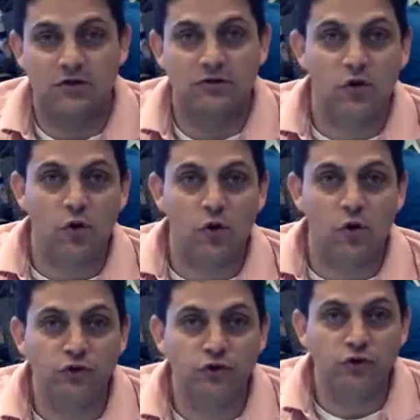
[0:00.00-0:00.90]
is kind of old
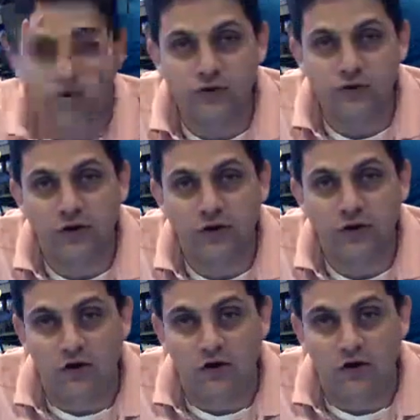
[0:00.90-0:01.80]
news for you now.
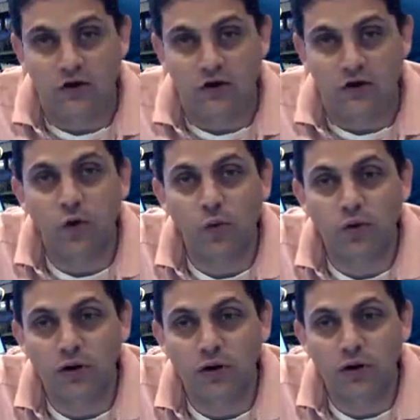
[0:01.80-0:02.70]
You're kind of moving
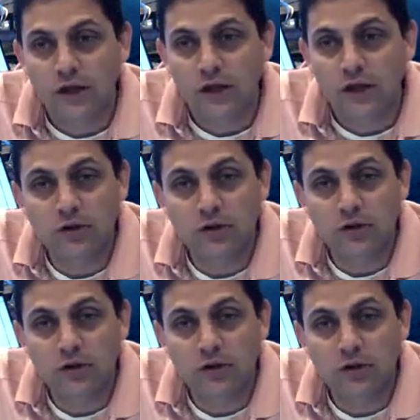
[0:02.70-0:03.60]
forward. It'd be
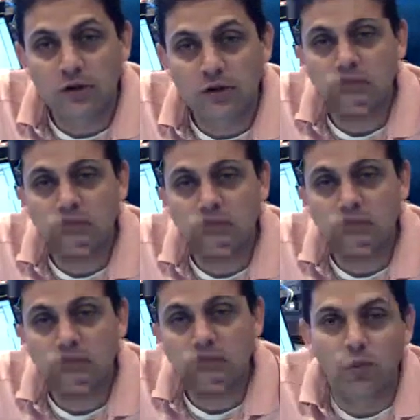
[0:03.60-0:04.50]
great if you can let us
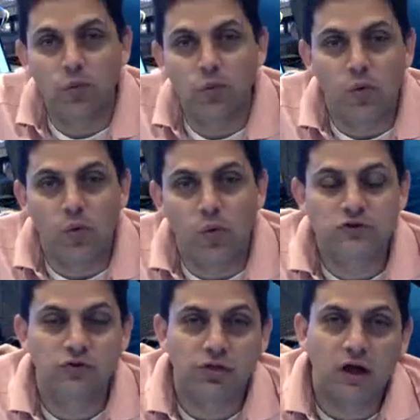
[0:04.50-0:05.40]
know what
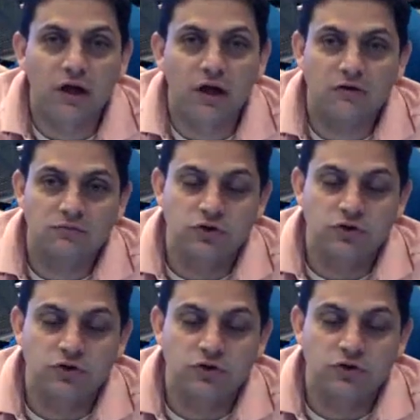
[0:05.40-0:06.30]
is your thoughts.
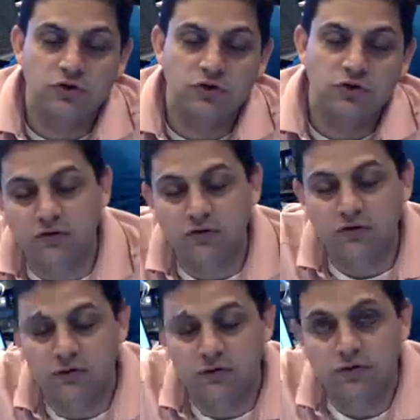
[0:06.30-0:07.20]
Obviously you don't have to
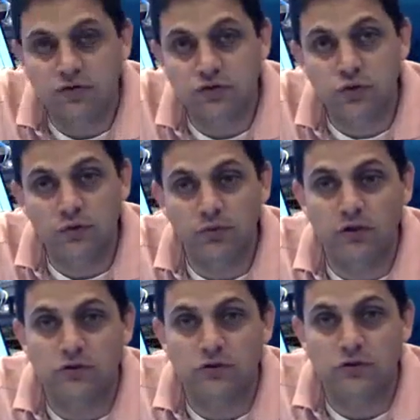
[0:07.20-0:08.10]
disclose what you're doing
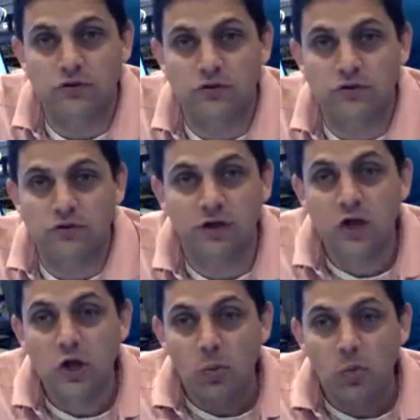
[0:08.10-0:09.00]
because it might be
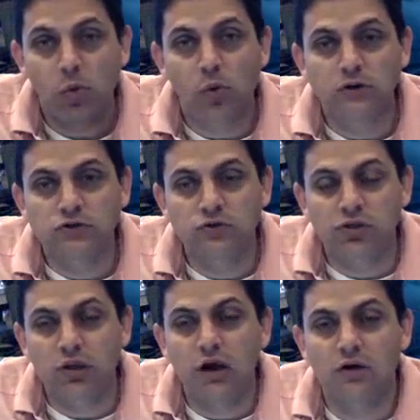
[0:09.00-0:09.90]
secret. But what is
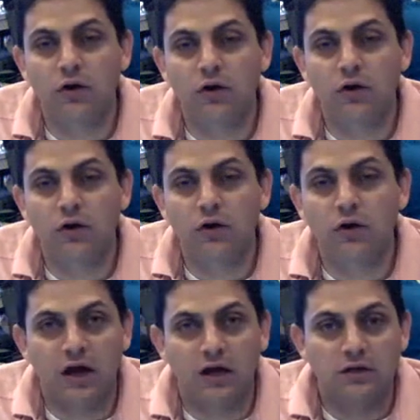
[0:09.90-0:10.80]
your thought of
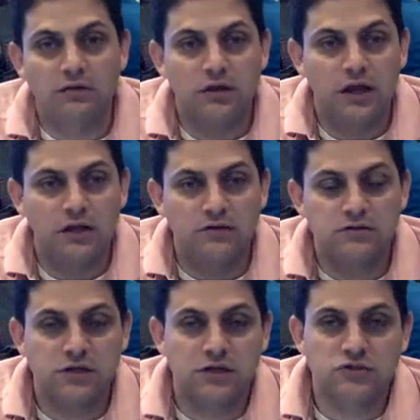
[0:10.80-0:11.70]
ACI in
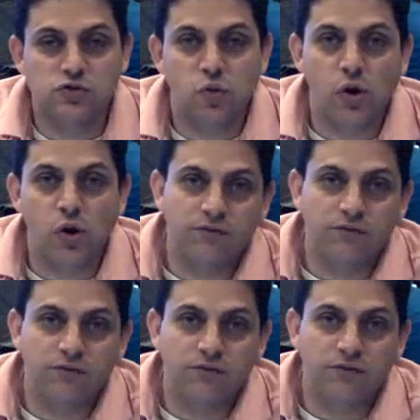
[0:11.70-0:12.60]
6,
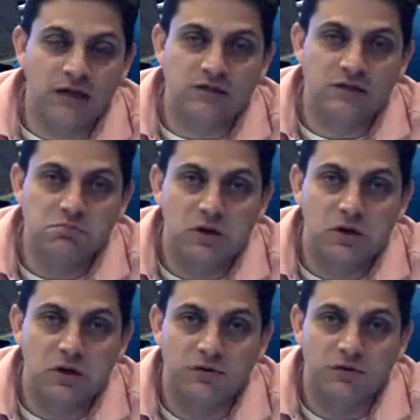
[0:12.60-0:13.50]
12, 18
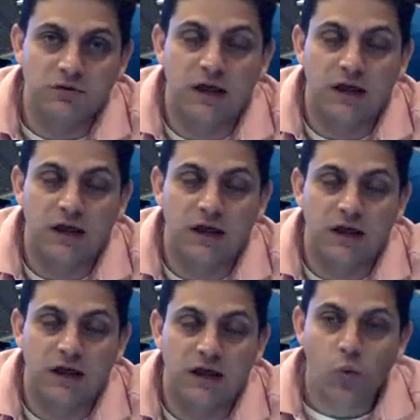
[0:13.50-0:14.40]
months from today?
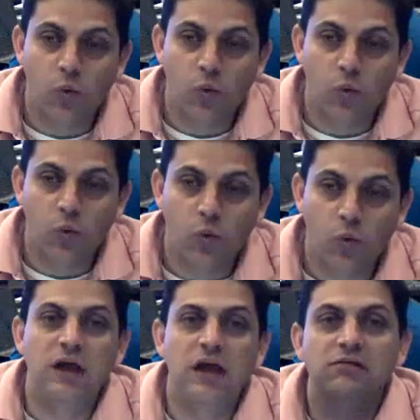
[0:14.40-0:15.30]
Where you
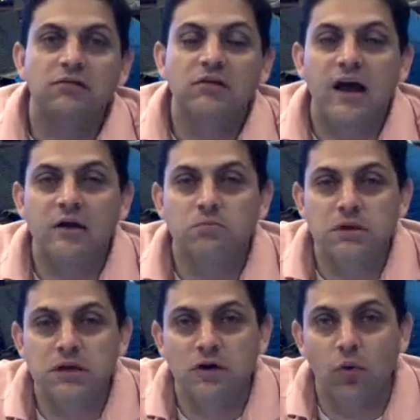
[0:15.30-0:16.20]
see ACI
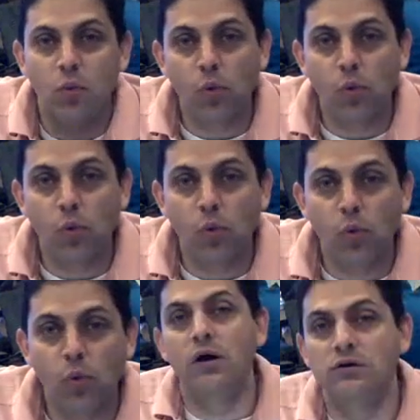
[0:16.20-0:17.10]
being, or where do
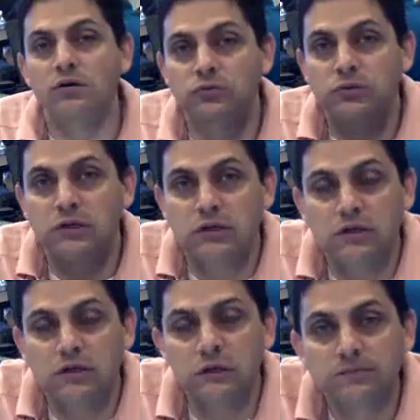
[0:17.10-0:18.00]
you want it to
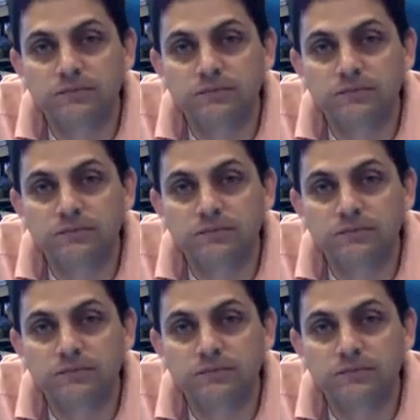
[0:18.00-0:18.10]
be?